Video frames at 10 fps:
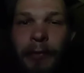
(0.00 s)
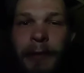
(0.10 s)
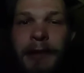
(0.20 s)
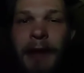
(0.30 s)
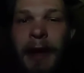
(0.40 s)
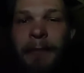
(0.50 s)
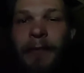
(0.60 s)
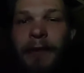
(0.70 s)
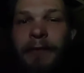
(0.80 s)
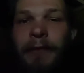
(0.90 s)
3
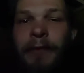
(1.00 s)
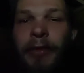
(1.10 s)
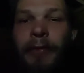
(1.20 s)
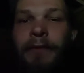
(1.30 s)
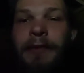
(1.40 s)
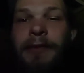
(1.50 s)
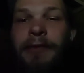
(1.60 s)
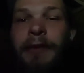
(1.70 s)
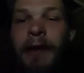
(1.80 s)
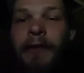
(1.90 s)
times, and flew
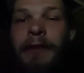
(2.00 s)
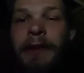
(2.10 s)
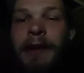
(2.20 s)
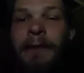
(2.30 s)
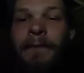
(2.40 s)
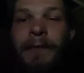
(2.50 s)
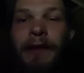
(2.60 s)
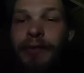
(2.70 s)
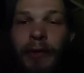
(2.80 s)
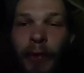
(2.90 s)
gracefully
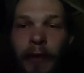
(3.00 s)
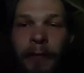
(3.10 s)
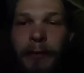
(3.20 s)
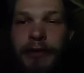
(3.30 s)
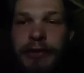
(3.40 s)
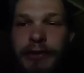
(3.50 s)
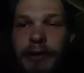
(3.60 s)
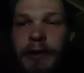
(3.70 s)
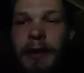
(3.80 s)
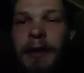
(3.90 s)
into a gorse bush.
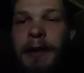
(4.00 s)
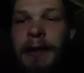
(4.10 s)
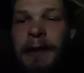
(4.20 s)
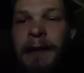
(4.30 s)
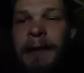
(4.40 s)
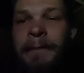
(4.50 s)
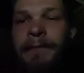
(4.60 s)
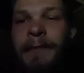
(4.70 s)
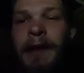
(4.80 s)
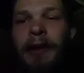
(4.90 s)

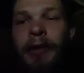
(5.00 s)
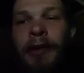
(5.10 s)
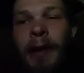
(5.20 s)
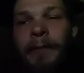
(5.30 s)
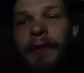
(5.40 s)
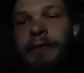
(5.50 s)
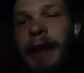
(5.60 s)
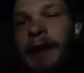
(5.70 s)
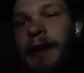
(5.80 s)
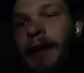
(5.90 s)
"It all comes of
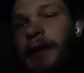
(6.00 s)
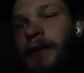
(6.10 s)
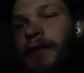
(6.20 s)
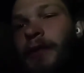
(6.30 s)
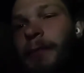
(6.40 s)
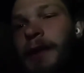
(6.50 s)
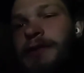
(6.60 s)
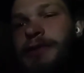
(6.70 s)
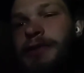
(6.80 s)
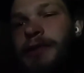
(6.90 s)
liking honey so
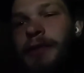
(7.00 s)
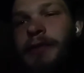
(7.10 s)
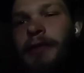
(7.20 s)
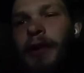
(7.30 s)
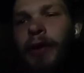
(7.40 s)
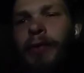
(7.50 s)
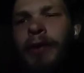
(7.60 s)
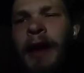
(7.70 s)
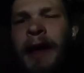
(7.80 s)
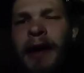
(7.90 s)
much. Oh,
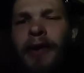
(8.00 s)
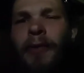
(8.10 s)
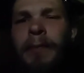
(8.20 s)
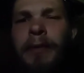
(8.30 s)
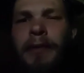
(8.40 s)
help!"